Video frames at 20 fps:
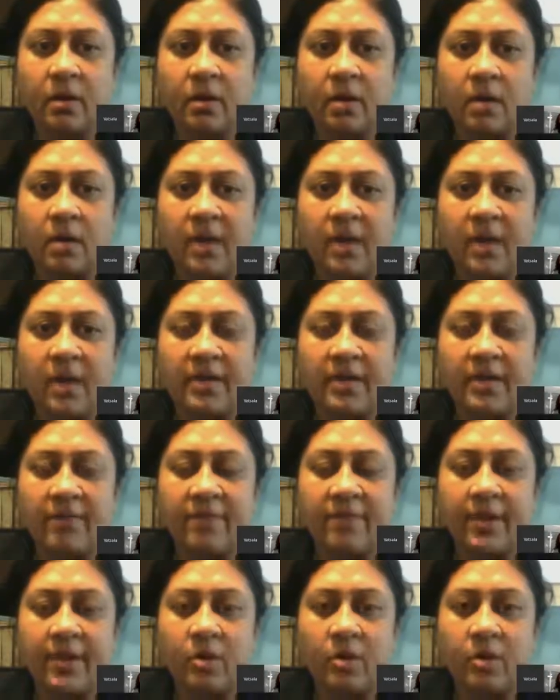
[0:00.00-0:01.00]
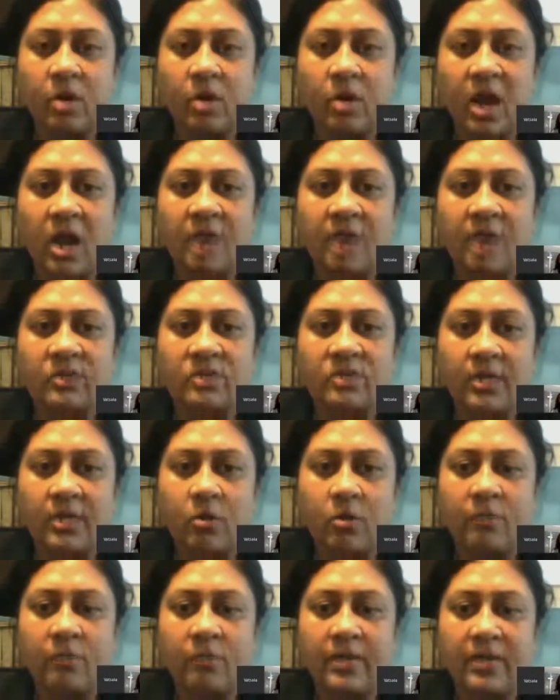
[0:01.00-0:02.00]
an undivided or half
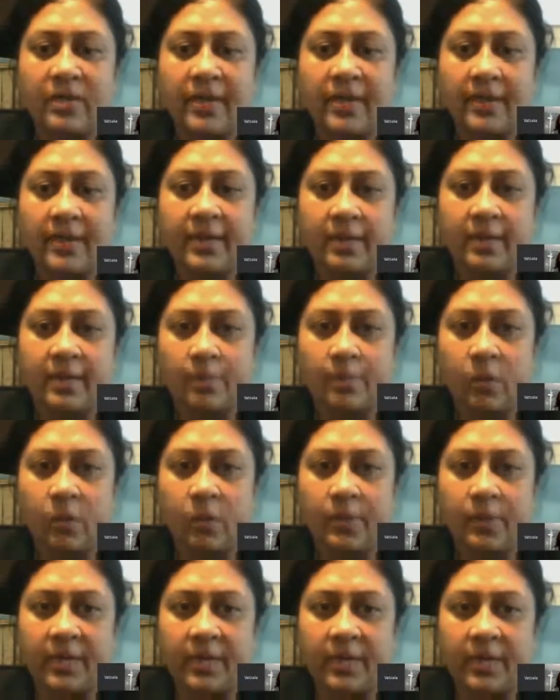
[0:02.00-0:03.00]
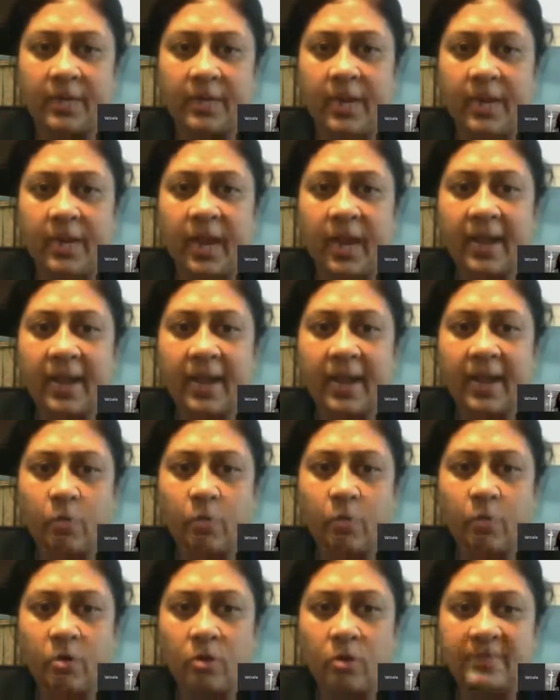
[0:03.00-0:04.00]
share of an inherited property, and I
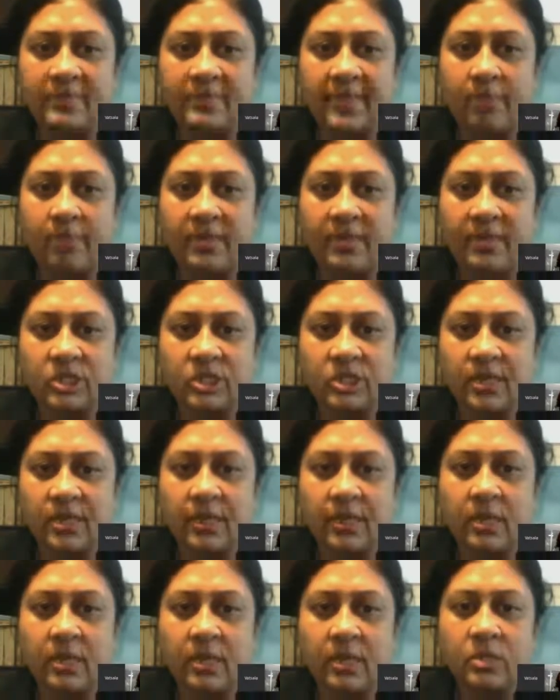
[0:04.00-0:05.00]
want to sell my share.